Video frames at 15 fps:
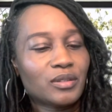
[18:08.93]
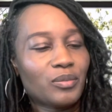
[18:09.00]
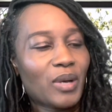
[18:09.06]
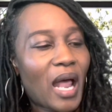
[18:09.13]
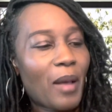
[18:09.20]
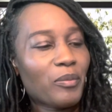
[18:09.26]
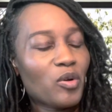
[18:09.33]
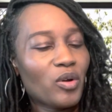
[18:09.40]

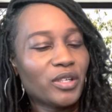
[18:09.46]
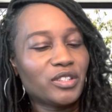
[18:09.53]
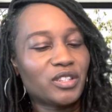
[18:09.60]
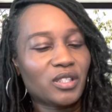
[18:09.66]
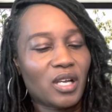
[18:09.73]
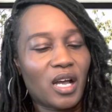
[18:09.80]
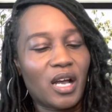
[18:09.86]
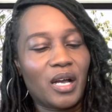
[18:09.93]
Well, I'm going
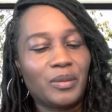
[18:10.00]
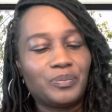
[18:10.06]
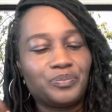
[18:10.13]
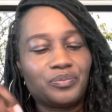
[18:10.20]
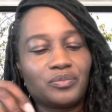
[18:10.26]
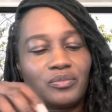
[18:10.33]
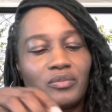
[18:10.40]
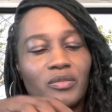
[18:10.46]
to um,
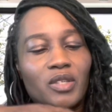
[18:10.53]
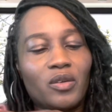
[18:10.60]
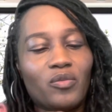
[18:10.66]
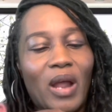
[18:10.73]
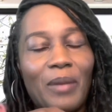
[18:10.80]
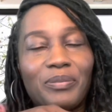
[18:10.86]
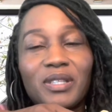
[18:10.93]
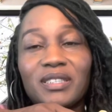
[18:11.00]

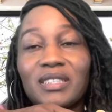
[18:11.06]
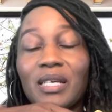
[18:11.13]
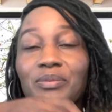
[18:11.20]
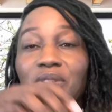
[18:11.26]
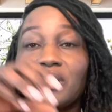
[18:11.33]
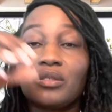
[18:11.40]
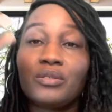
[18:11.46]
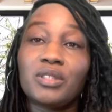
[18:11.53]
wrap this
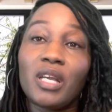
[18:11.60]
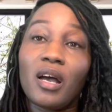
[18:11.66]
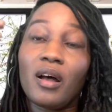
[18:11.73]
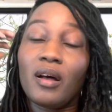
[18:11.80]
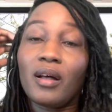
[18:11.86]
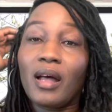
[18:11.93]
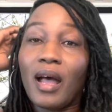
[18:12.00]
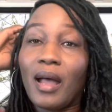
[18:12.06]
up soon, y'all.